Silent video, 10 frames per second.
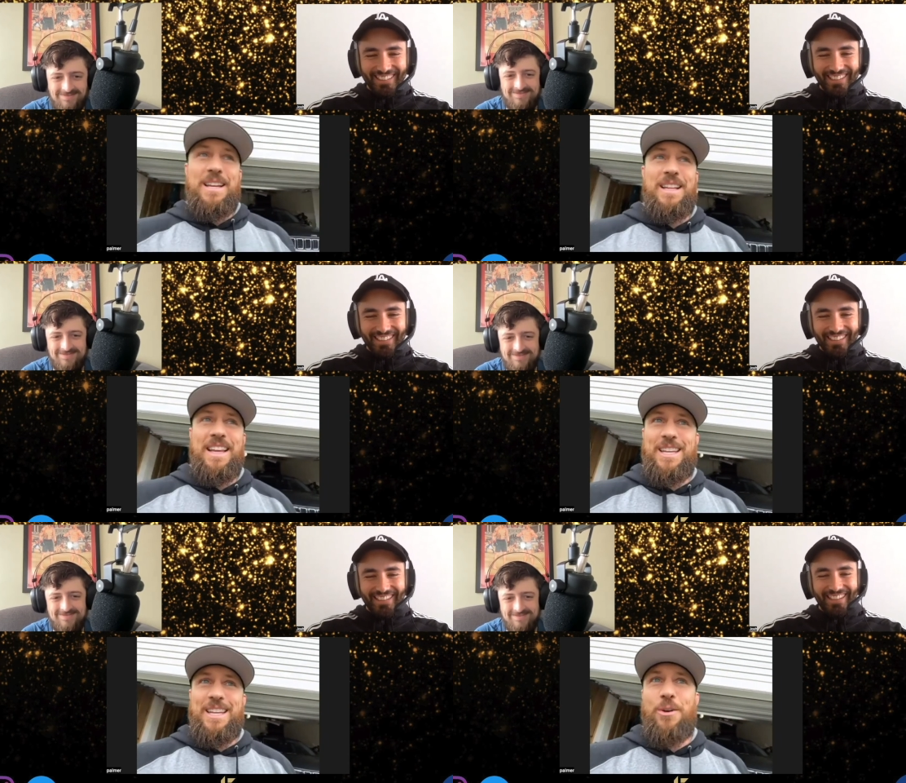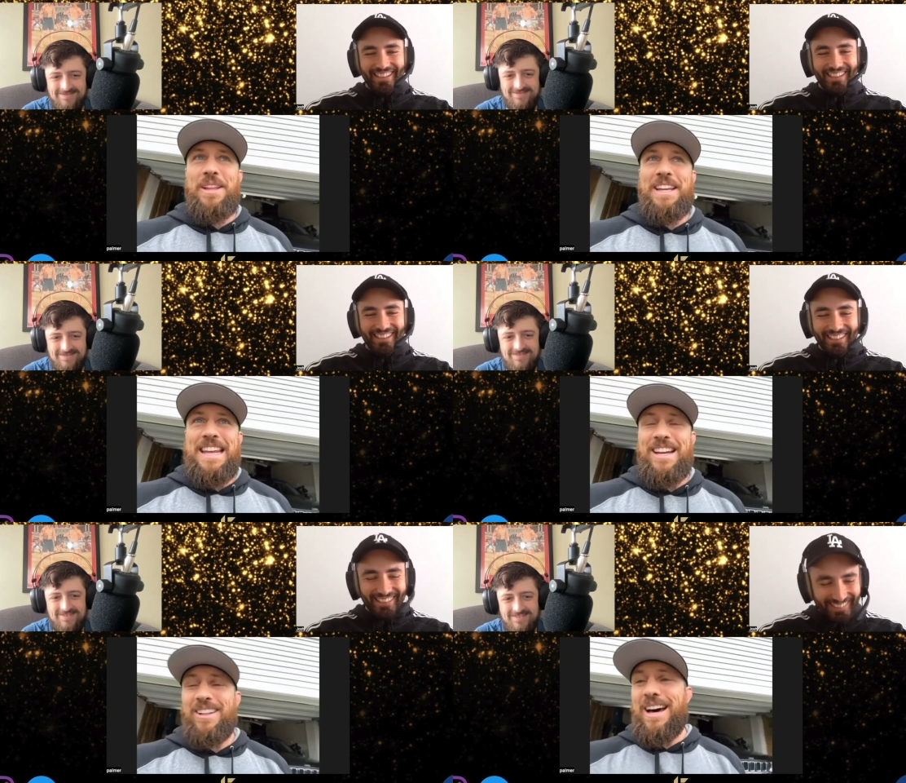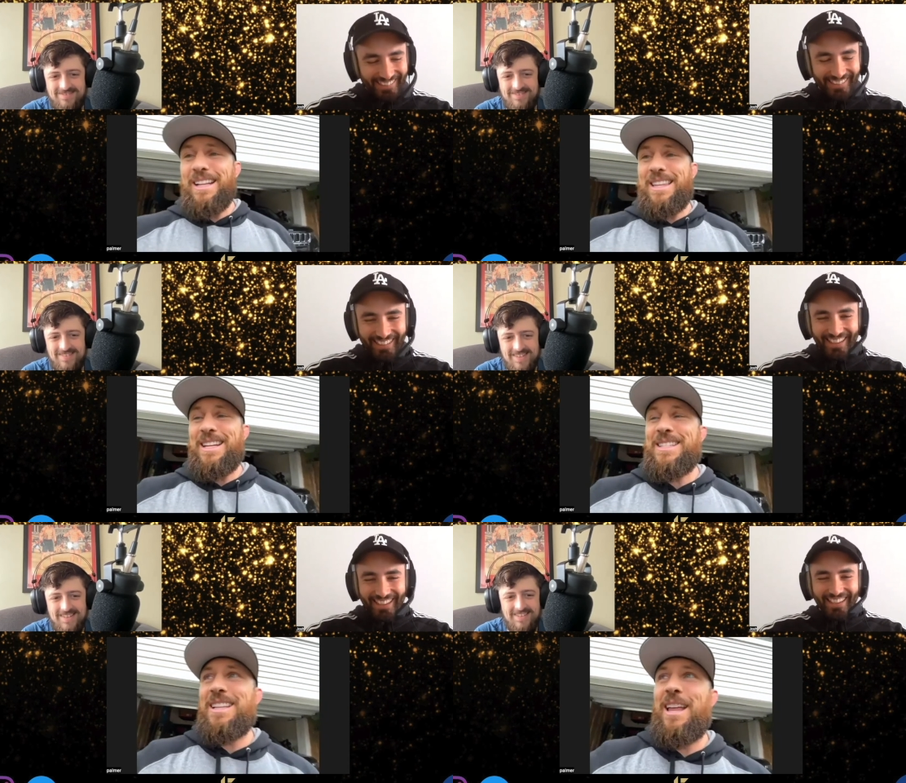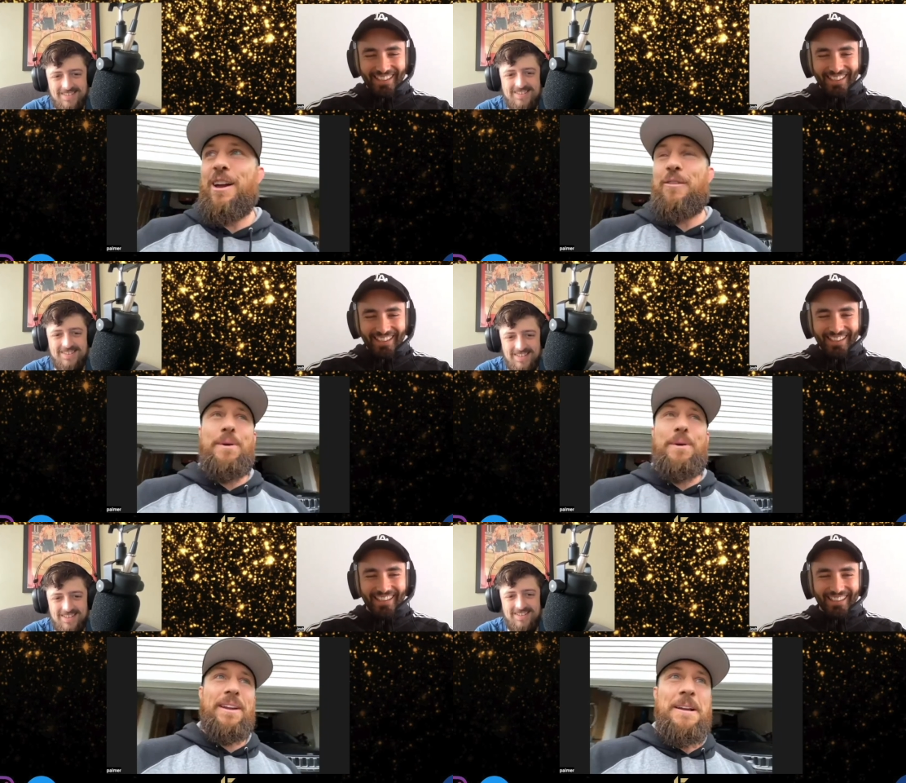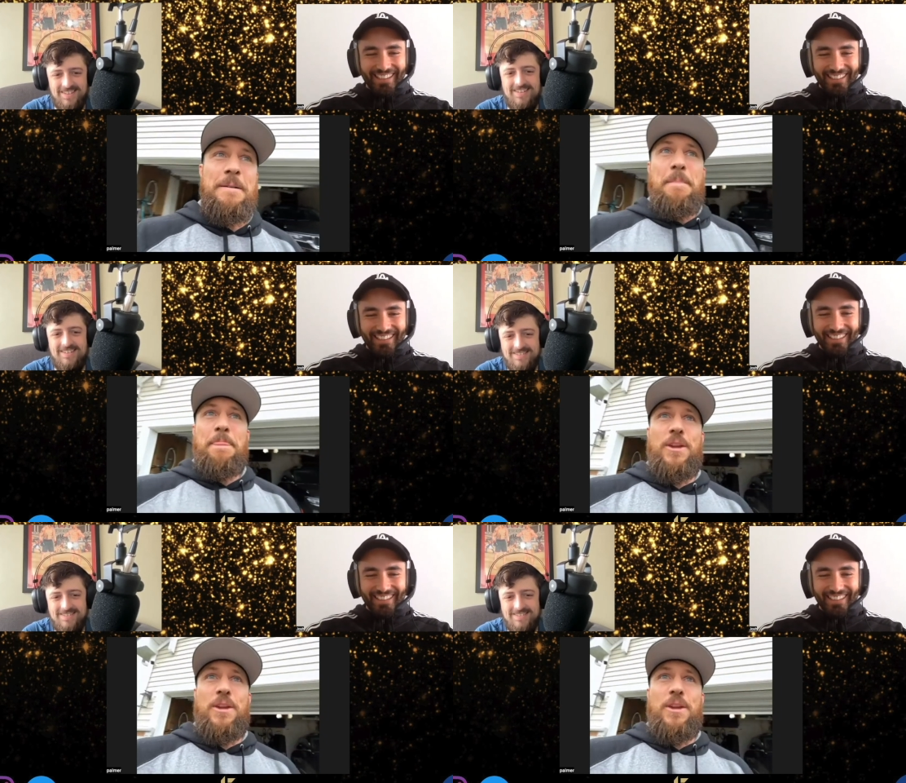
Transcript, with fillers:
Speaker 1: like, you don't really need a lot of things in life, but yeah, yeah.